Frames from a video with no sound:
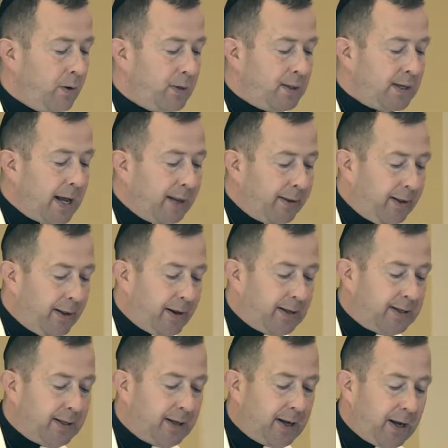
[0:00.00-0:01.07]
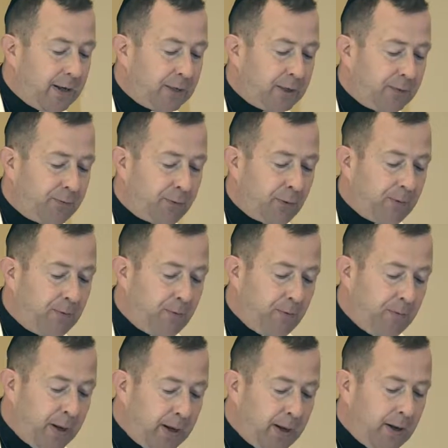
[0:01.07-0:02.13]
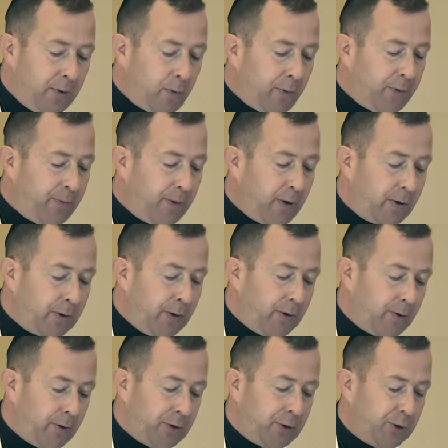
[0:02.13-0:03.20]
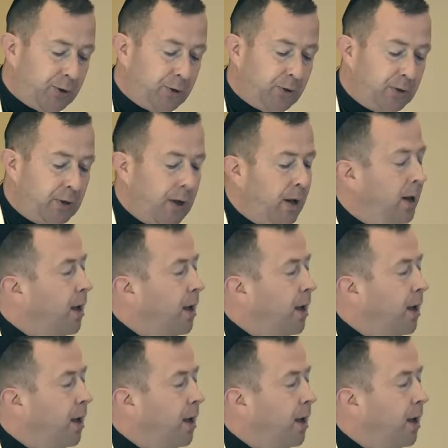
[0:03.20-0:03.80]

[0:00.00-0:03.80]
Sadly, that is the case for many North American Christians.